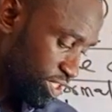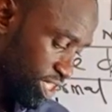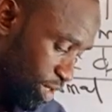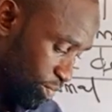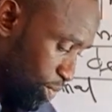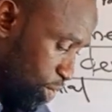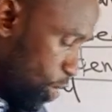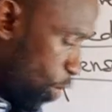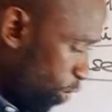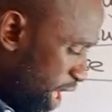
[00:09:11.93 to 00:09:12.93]
Now,
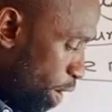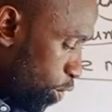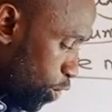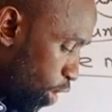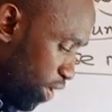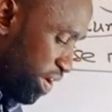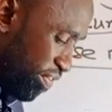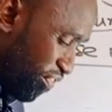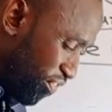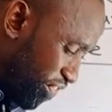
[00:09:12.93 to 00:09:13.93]
what we call
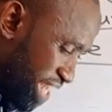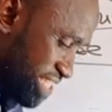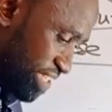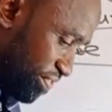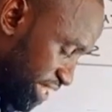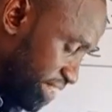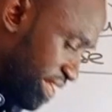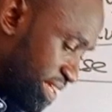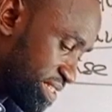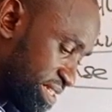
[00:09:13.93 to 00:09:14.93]
refractive
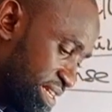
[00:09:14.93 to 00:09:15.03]
index.